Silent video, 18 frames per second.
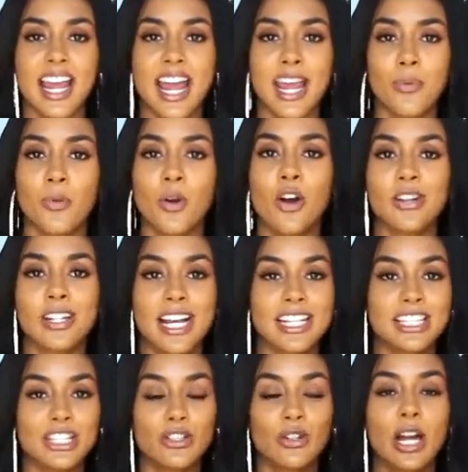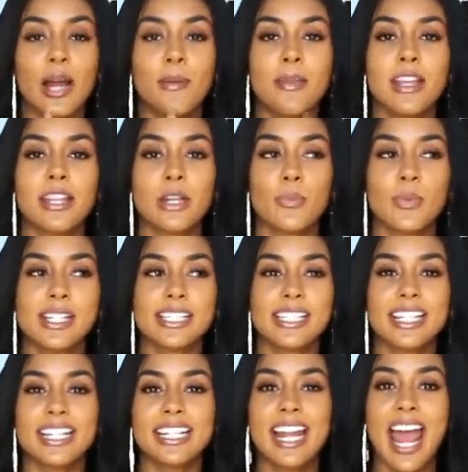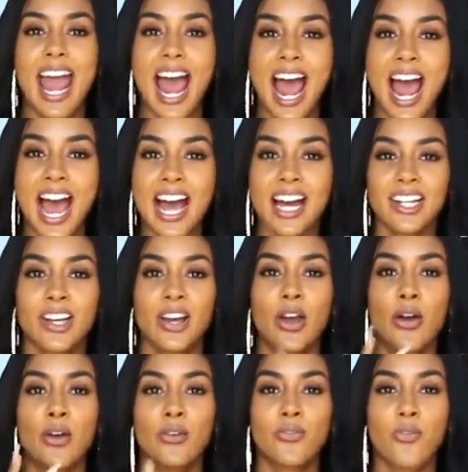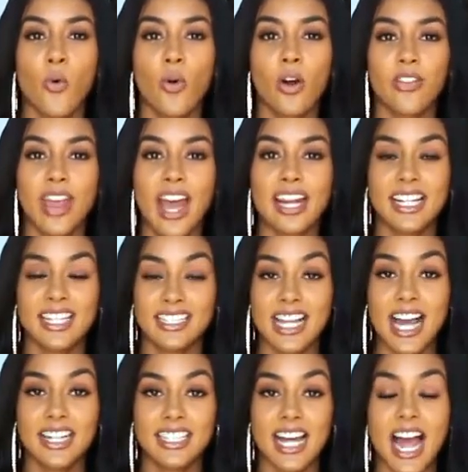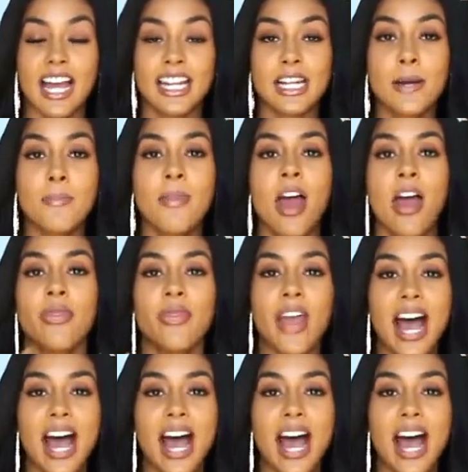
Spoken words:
day we're on Instagram and then we see an ad for that exact item.